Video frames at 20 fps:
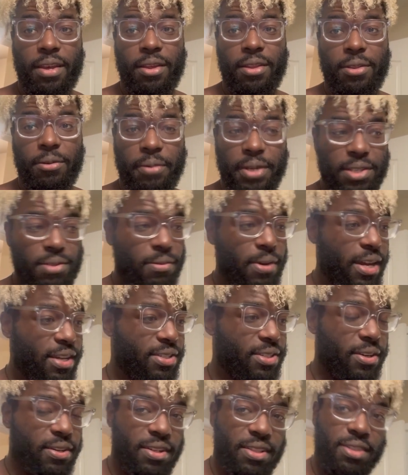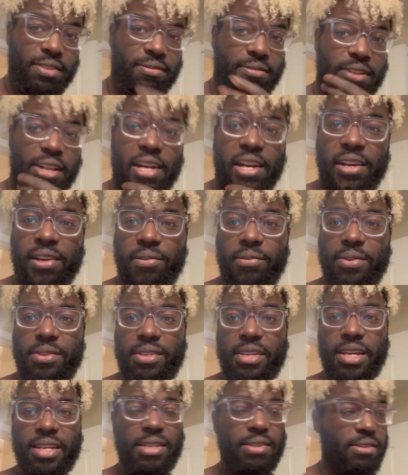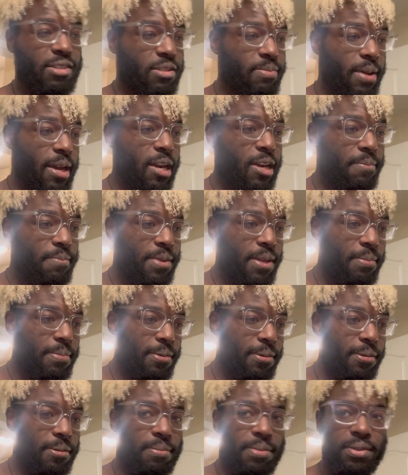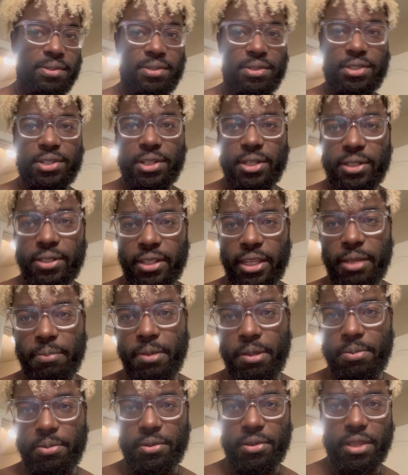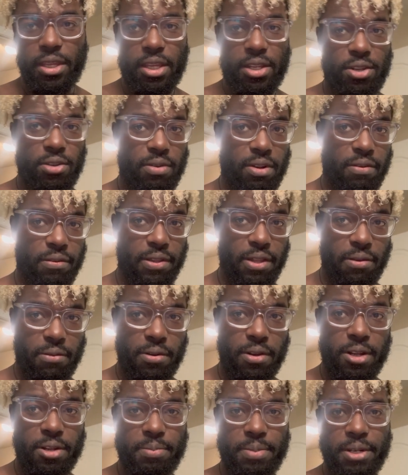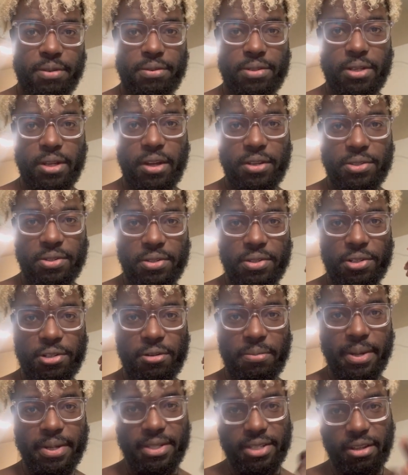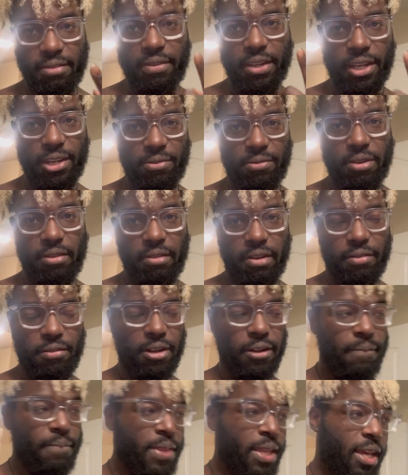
The reason why I started this vlog was yet to inspire people. But to show like people they can do whatever they want. But it was also to show myself I can do whatever I want.